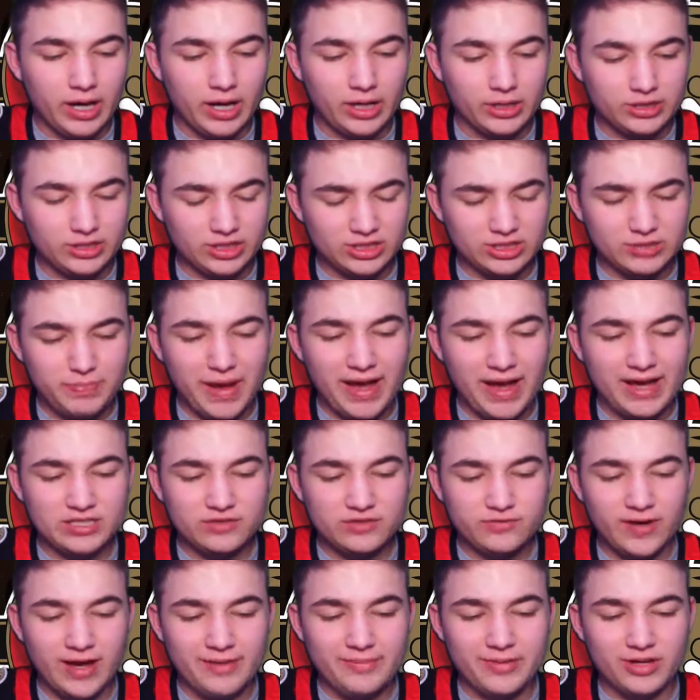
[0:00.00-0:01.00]
Just past
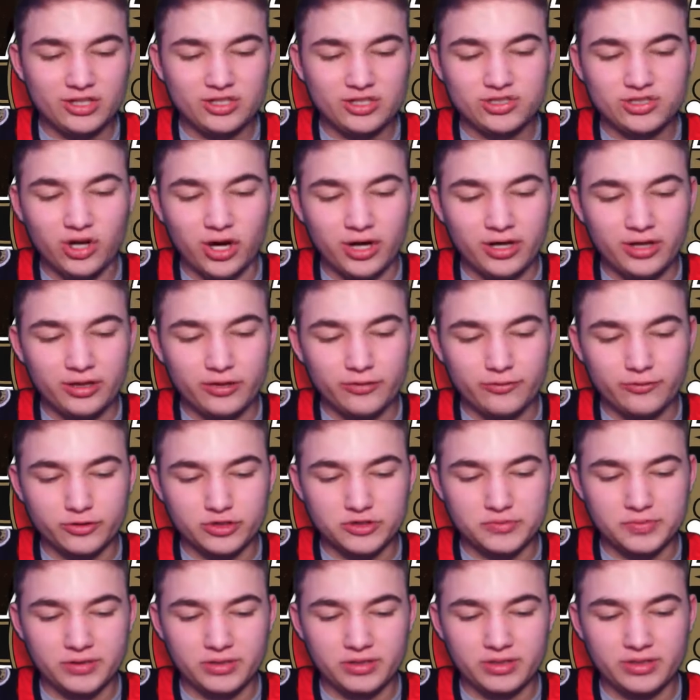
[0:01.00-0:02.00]
5 minutes gone in the
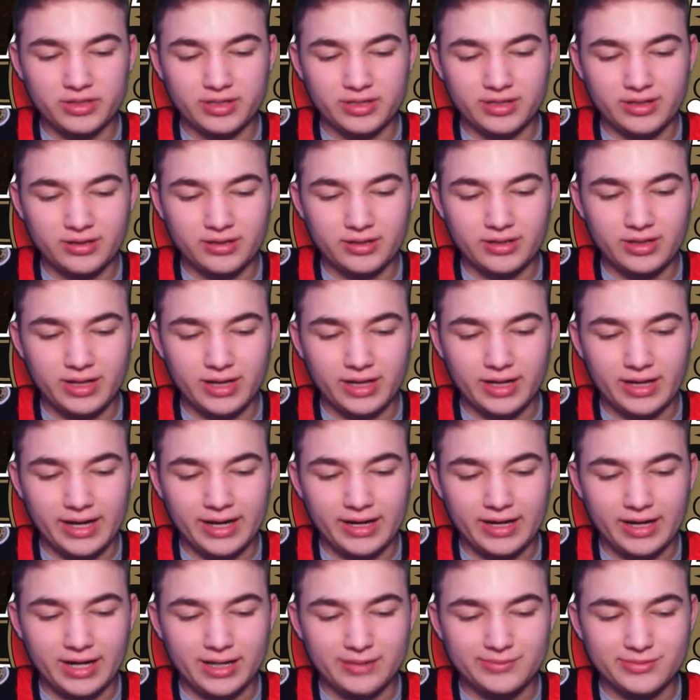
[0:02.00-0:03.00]
first period, the
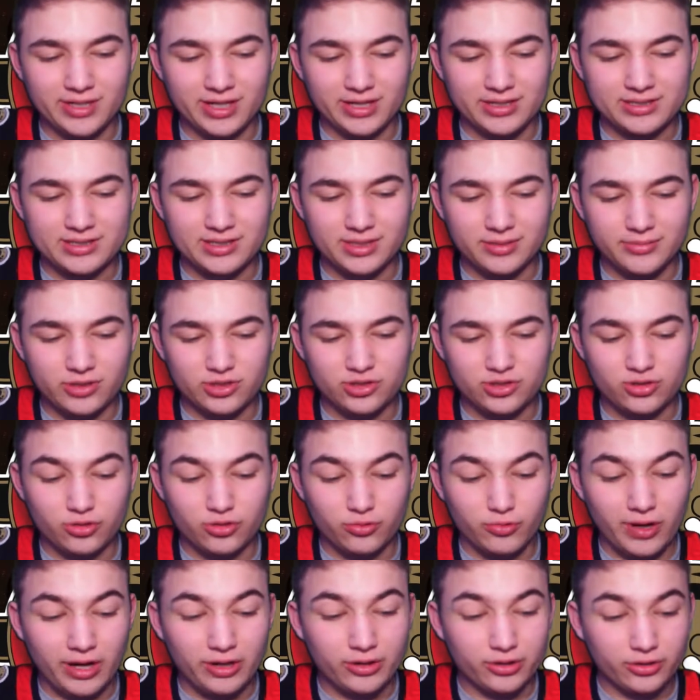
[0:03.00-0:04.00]
Anaheim Ducks and the Minnesota
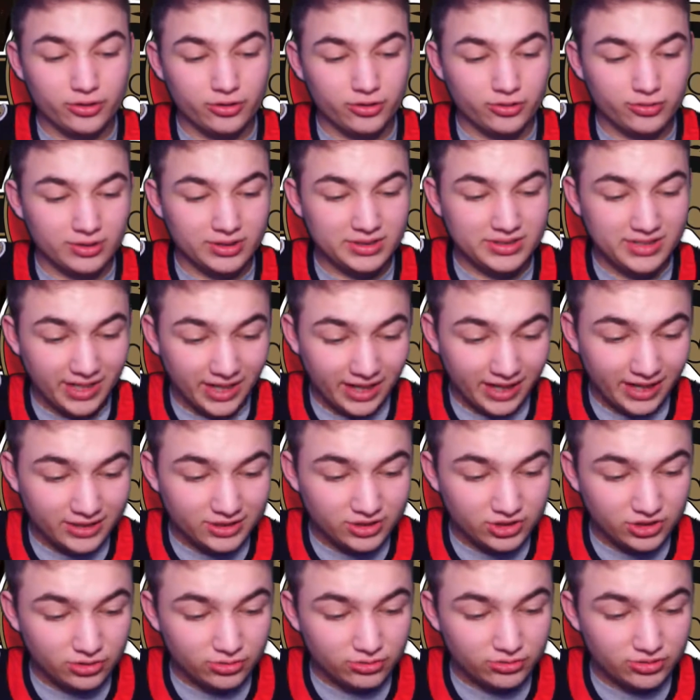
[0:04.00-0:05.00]
Wild are currently tied
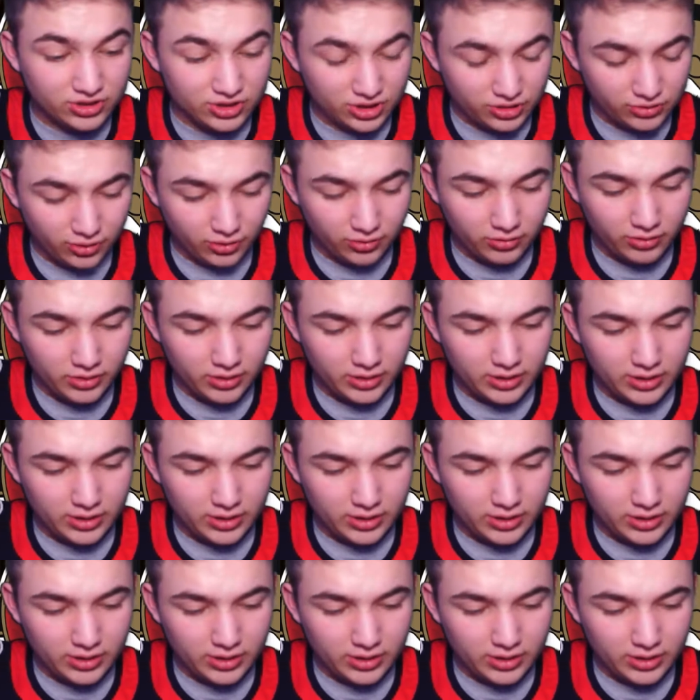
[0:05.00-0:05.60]
0-0.